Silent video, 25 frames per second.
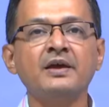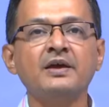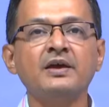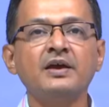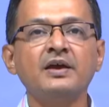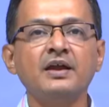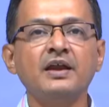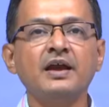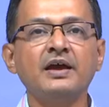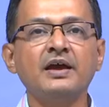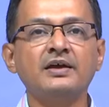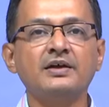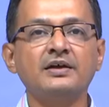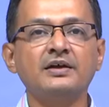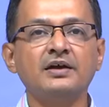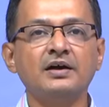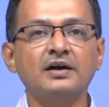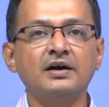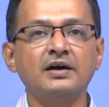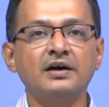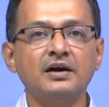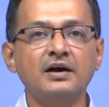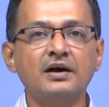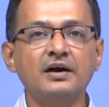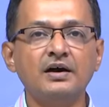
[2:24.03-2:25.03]
like
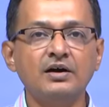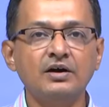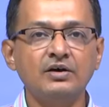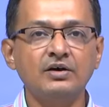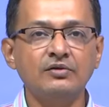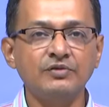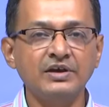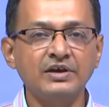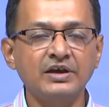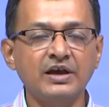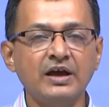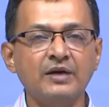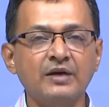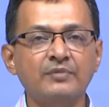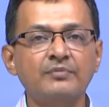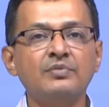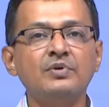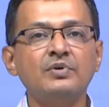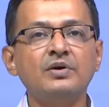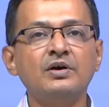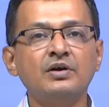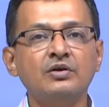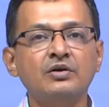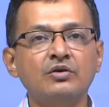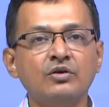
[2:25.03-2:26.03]
we have
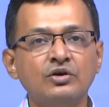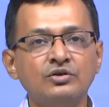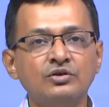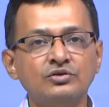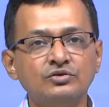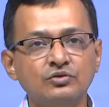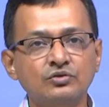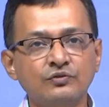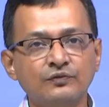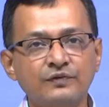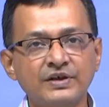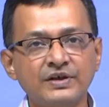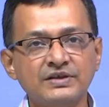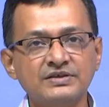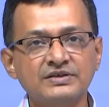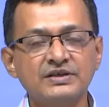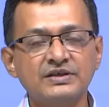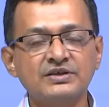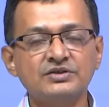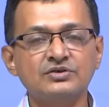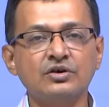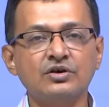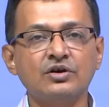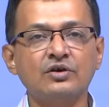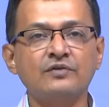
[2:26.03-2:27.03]
gone through
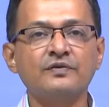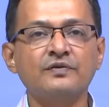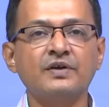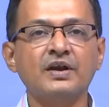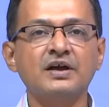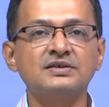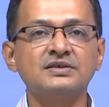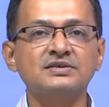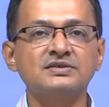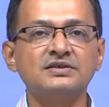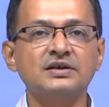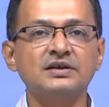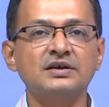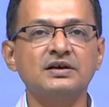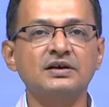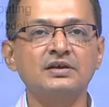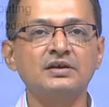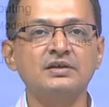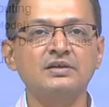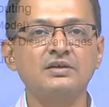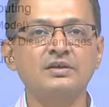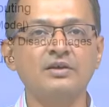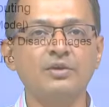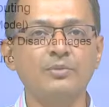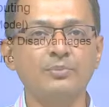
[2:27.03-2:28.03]
phases of
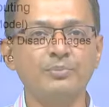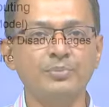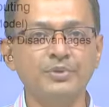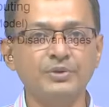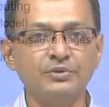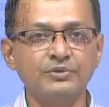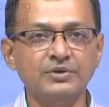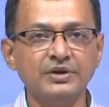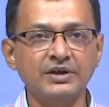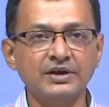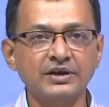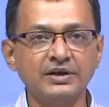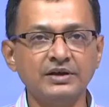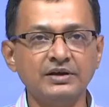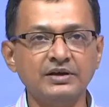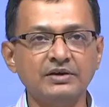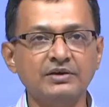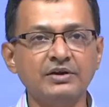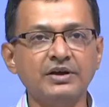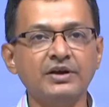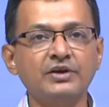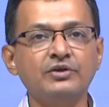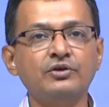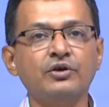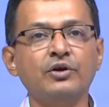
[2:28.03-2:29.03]
cluster computing,
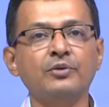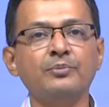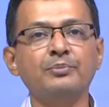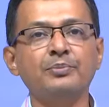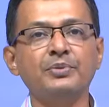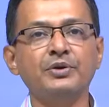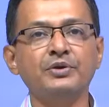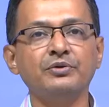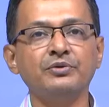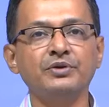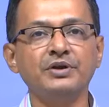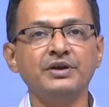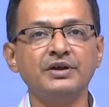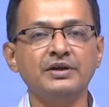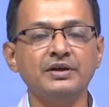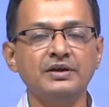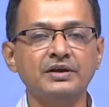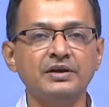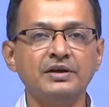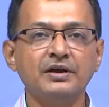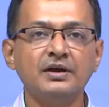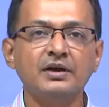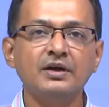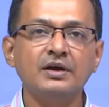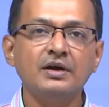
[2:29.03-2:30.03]
grid computing,
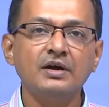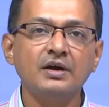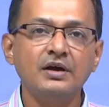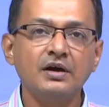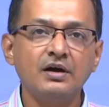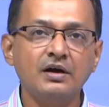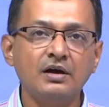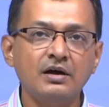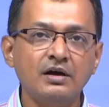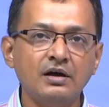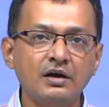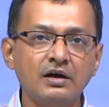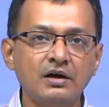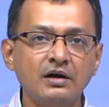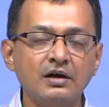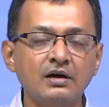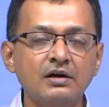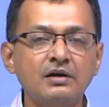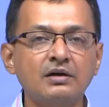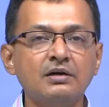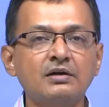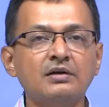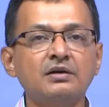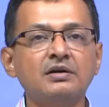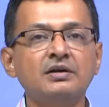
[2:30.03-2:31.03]

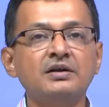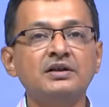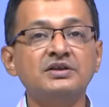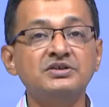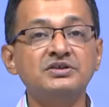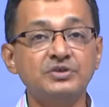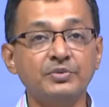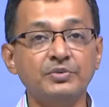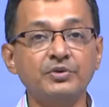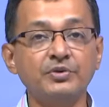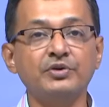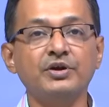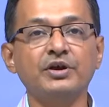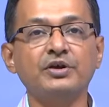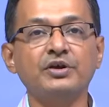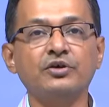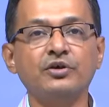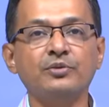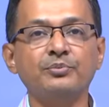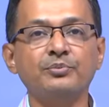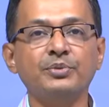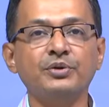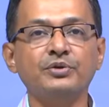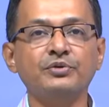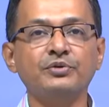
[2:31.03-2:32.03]
distributed
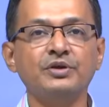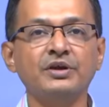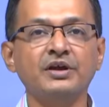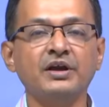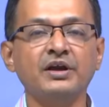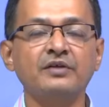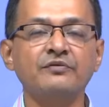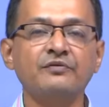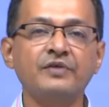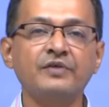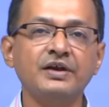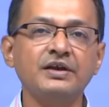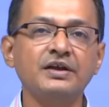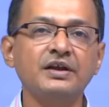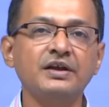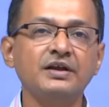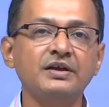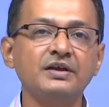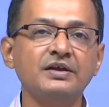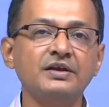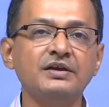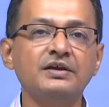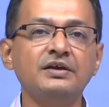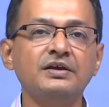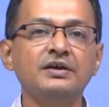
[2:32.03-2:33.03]
computing, and
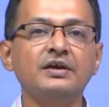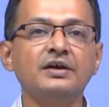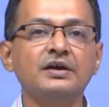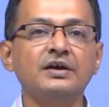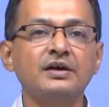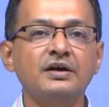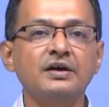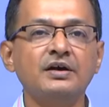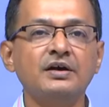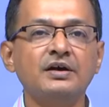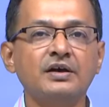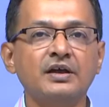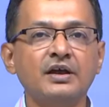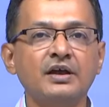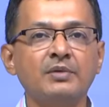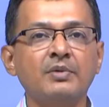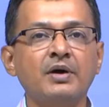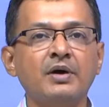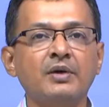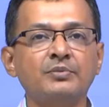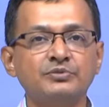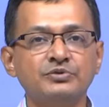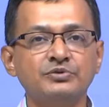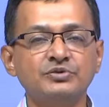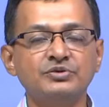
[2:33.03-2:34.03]
finally came
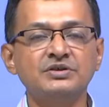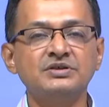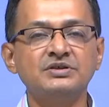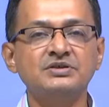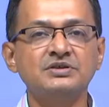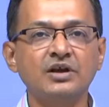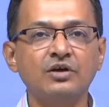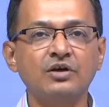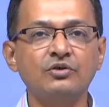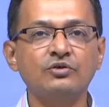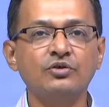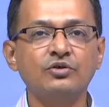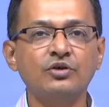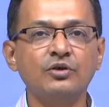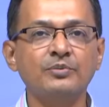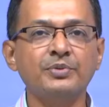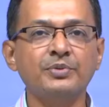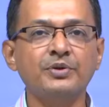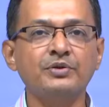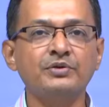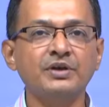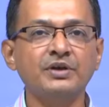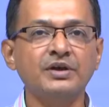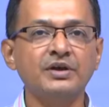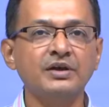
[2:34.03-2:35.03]
up to this cloud
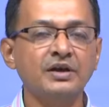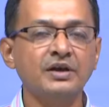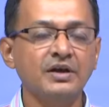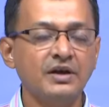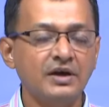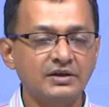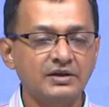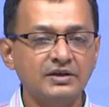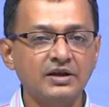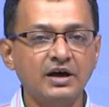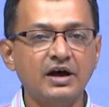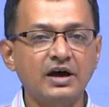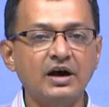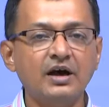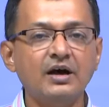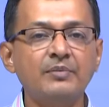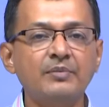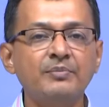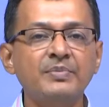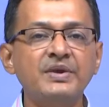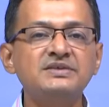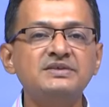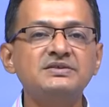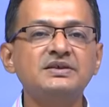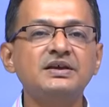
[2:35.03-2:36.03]
computing. The
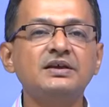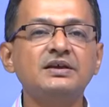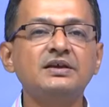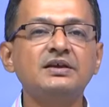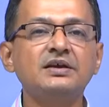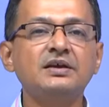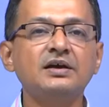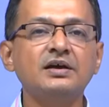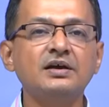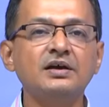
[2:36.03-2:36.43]
basic